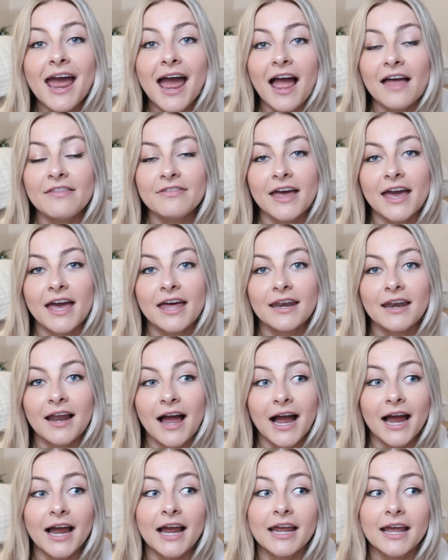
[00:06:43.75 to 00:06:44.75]
and then
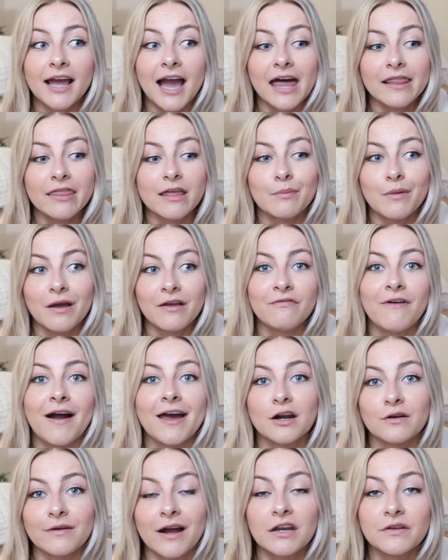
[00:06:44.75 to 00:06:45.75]
I had like my
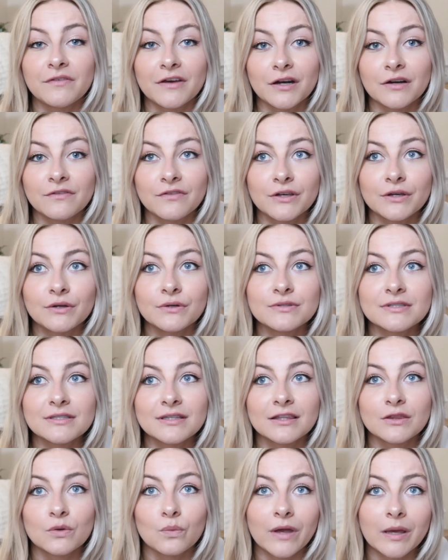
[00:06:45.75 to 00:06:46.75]
final round of interviews
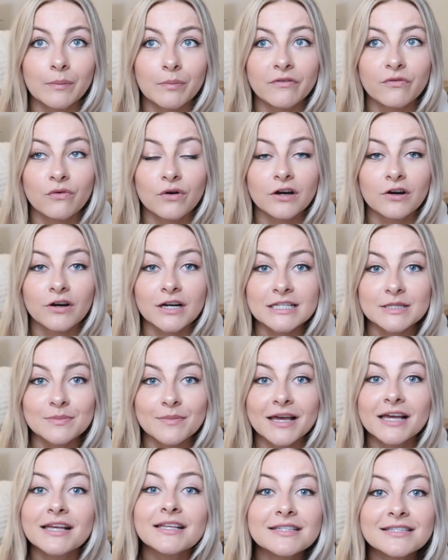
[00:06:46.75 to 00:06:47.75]
like the week before
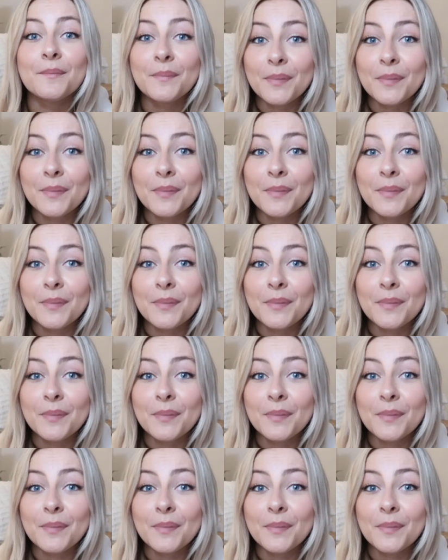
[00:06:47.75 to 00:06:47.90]
Christmas.